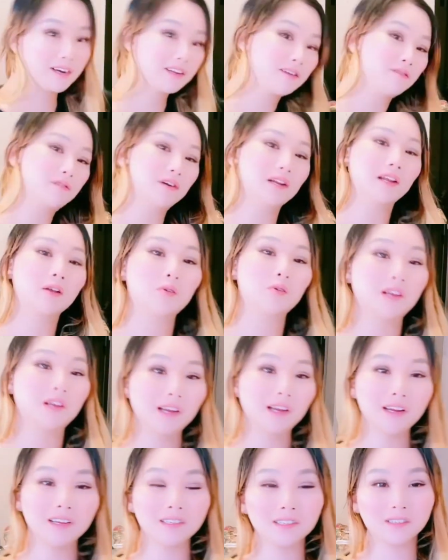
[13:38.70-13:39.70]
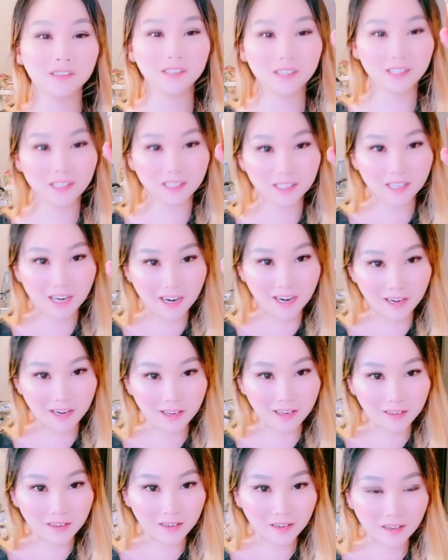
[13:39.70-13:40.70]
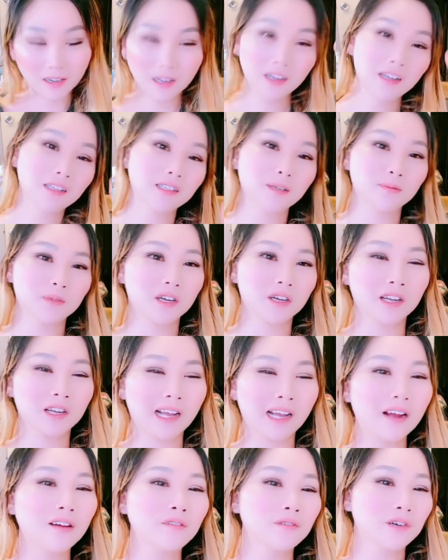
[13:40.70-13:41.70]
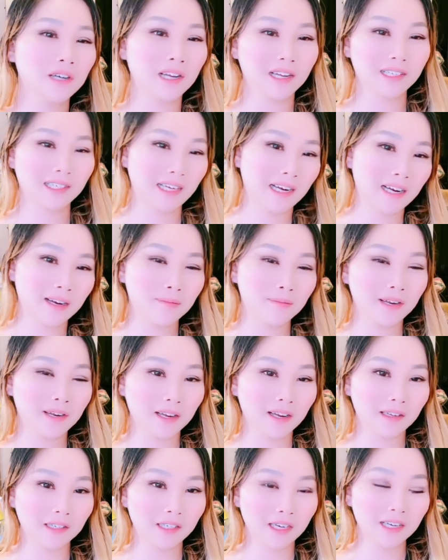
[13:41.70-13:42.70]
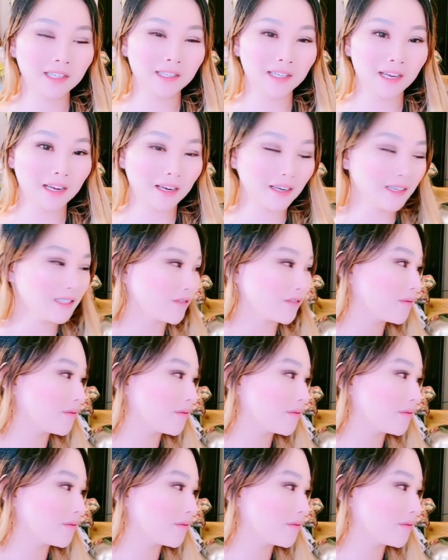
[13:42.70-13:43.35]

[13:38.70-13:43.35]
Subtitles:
Really quickly, so this is the honey. So I'm just going to cut around 10 seconds from